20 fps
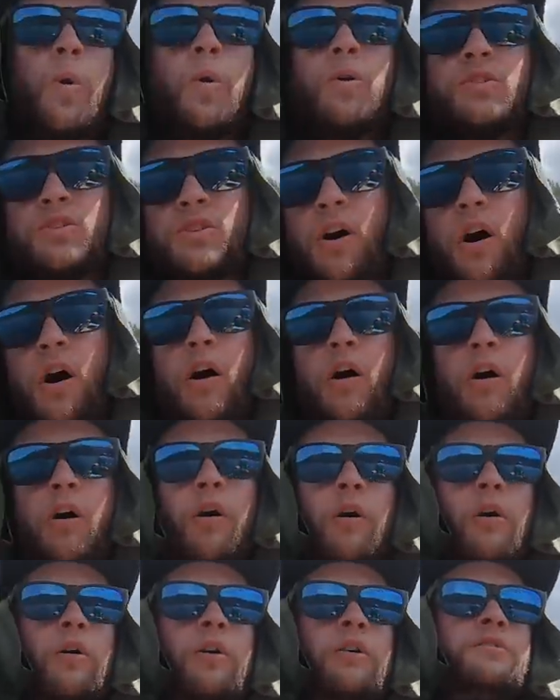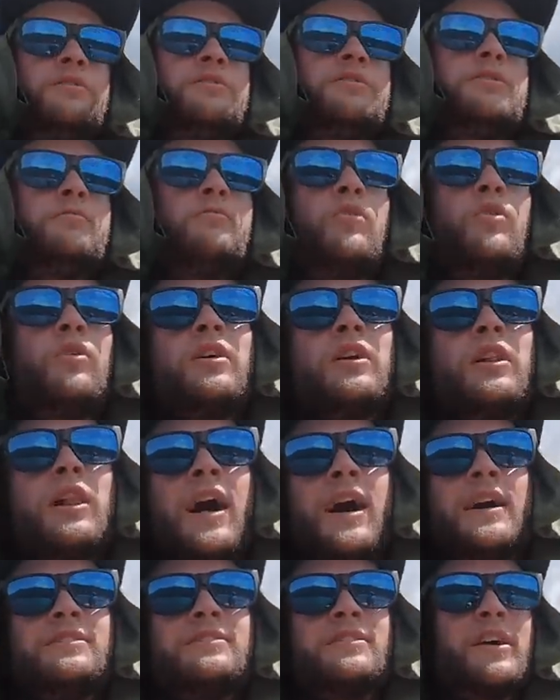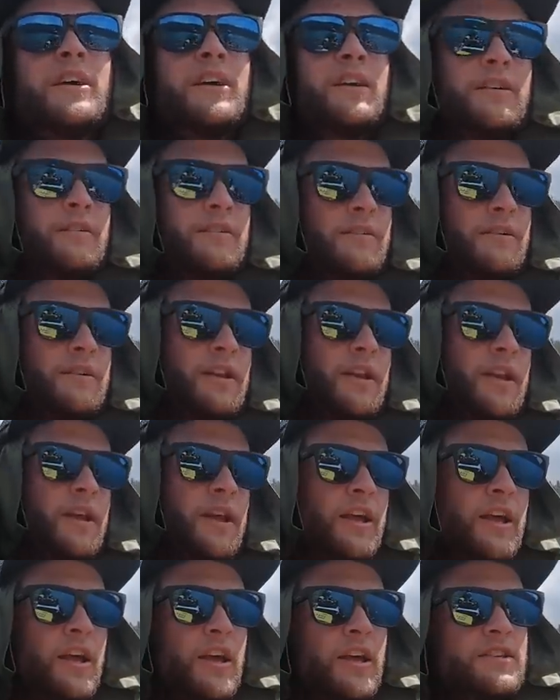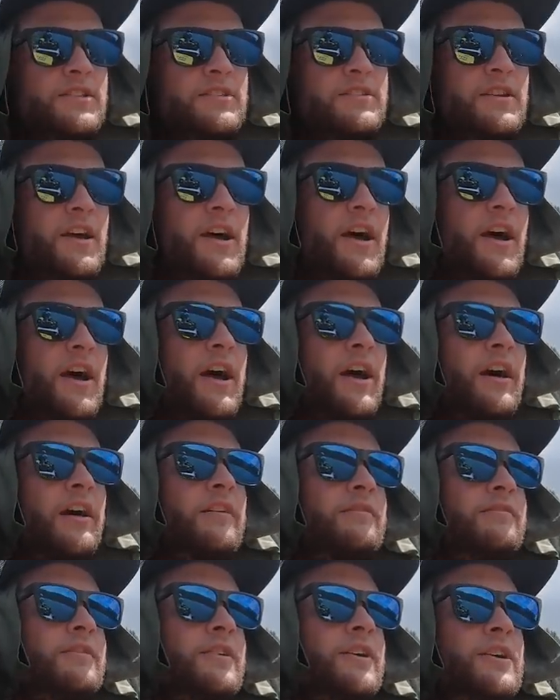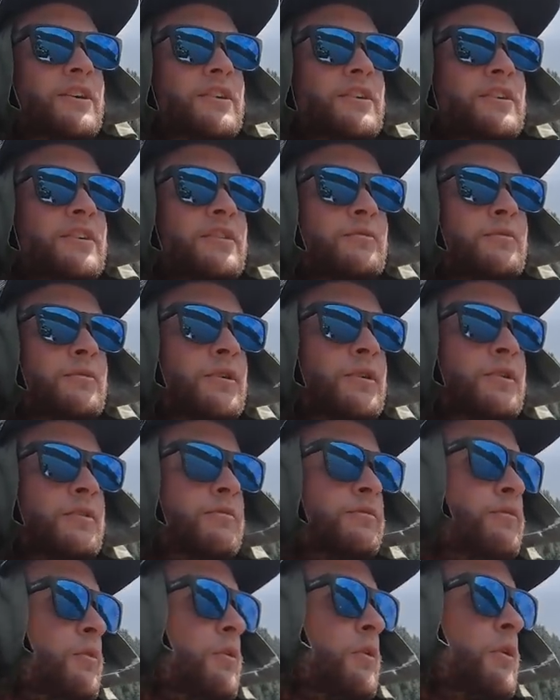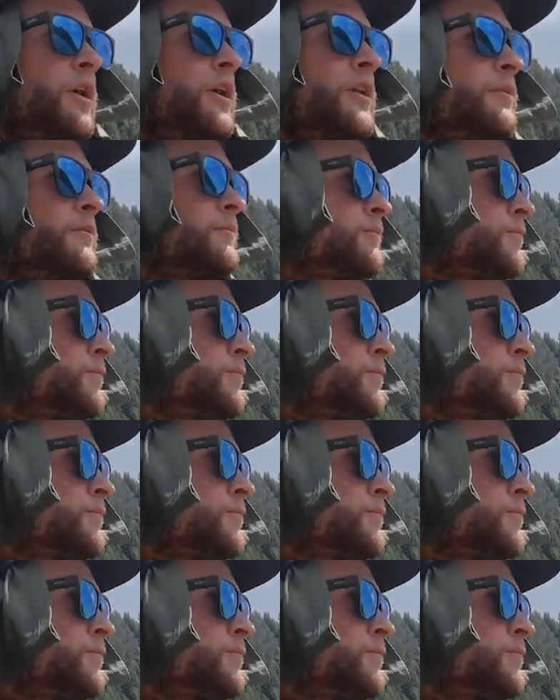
So demoralizing is uh, a good word for it.